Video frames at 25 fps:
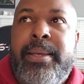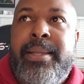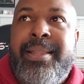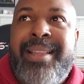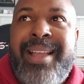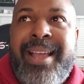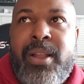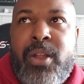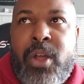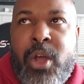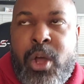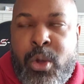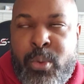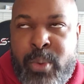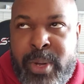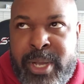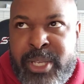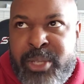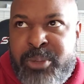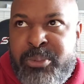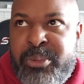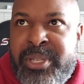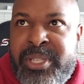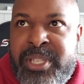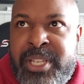Not
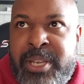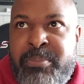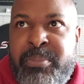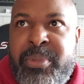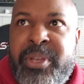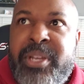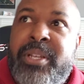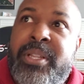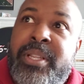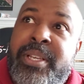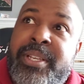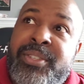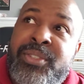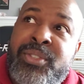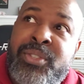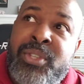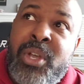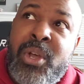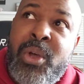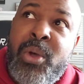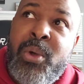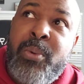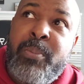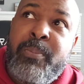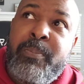always, but typically.
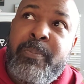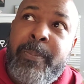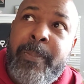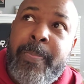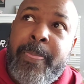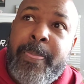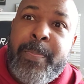So